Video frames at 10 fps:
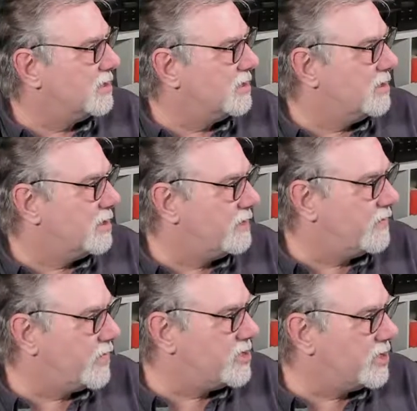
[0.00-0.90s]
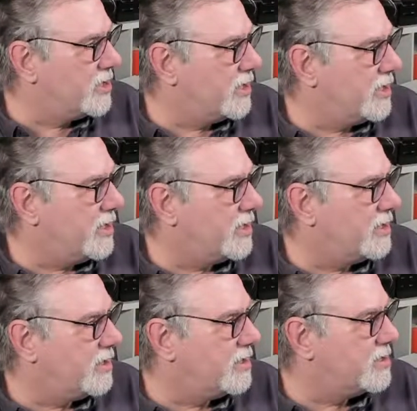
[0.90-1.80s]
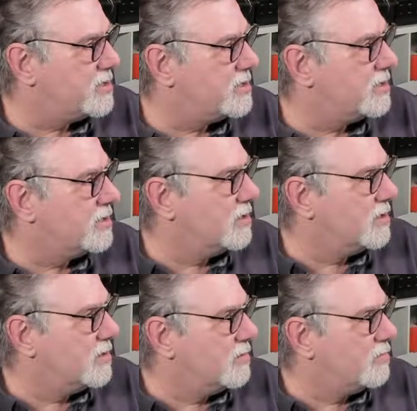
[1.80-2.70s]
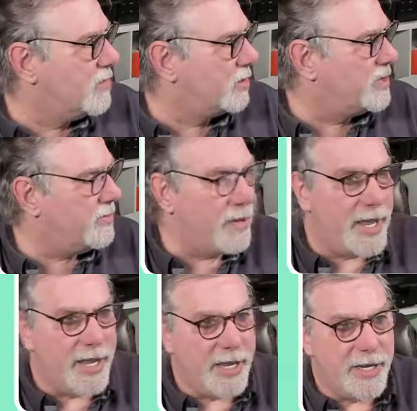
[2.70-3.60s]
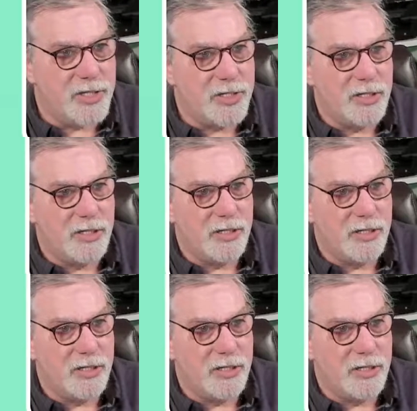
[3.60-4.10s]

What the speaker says: And unfortunately, it is multi-page.